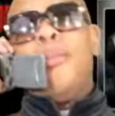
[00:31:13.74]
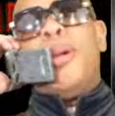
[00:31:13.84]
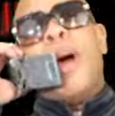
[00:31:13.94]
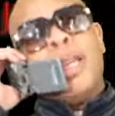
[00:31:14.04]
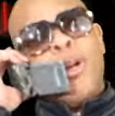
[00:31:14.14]
me.
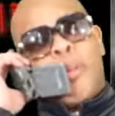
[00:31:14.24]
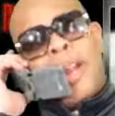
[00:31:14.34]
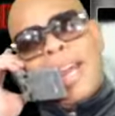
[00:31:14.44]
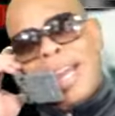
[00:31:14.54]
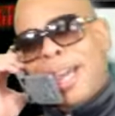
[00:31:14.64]
Why
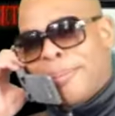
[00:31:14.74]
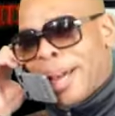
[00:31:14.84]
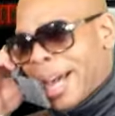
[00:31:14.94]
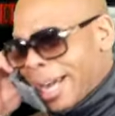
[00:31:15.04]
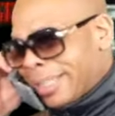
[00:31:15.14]
you playing,
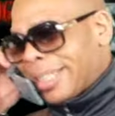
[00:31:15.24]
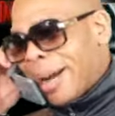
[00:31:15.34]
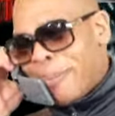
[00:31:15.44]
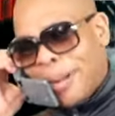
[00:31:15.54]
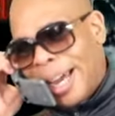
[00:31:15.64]
man?
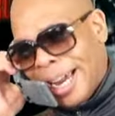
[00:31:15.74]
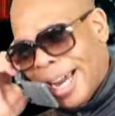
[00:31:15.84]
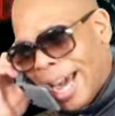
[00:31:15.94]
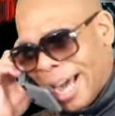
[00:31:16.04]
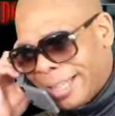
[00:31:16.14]
Stop
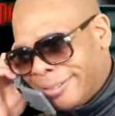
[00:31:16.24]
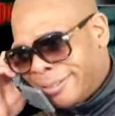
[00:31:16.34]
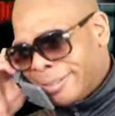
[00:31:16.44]
playing.